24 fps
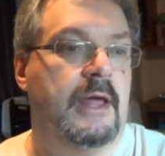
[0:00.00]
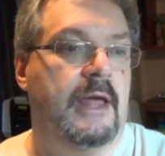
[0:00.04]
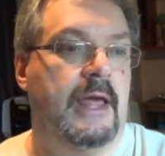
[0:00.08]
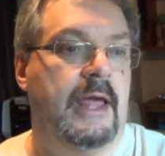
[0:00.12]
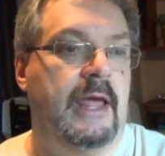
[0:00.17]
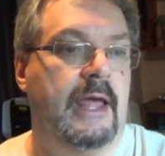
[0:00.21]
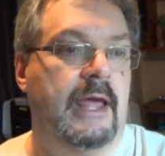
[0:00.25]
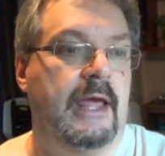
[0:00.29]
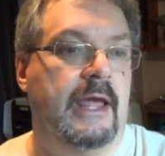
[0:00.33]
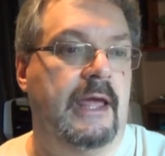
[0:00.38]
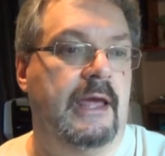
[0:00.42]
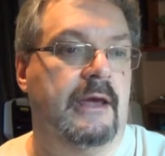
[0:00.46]

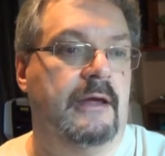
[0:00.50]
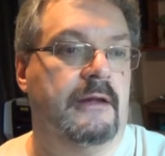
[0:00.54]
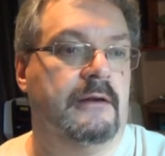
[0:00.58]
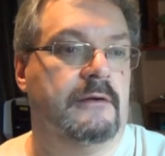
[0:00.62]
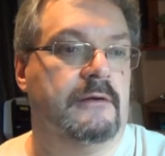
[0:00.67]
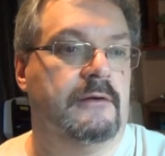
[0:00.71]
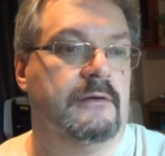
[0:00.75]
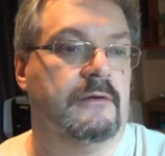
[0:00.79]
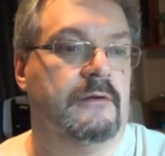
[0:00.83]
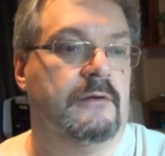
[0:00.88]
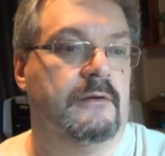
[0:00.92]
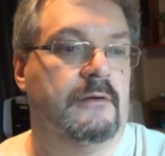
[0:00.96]

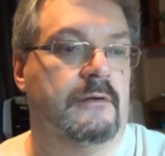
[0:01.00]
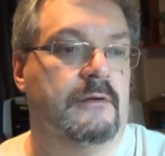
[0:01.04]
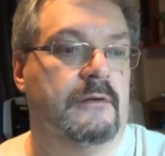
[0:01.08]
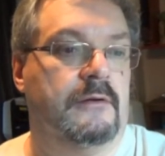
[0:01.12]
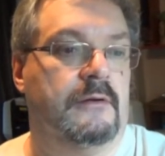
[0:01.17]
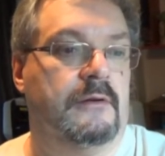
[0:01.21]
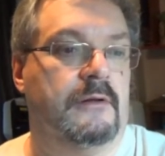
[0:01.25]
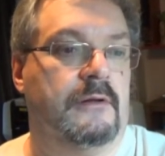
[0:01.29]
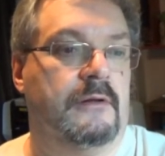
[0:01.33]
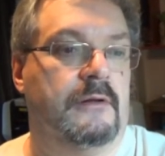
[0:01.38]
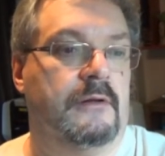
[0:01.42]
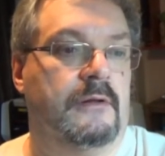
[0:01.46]
and
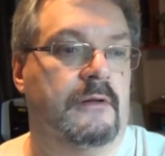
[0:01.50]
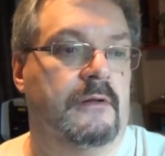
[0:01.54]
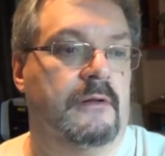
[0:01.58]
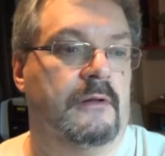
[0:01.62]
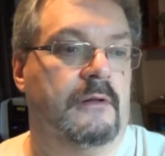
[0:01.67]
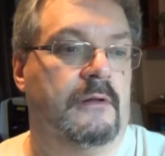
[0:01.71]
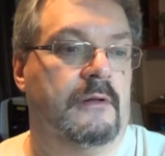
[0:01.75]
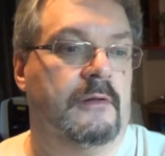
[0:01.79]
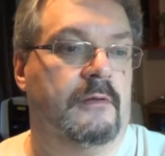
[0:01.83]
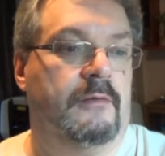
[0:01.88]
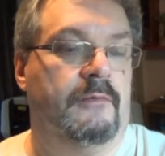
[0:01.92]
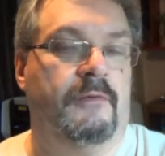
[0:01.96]

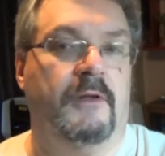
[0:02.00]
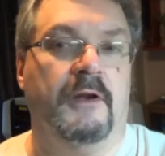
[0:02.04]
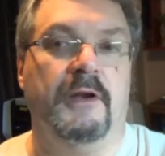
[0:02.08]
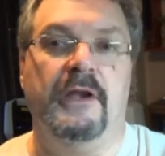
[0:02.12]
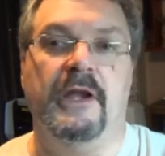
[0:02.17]
the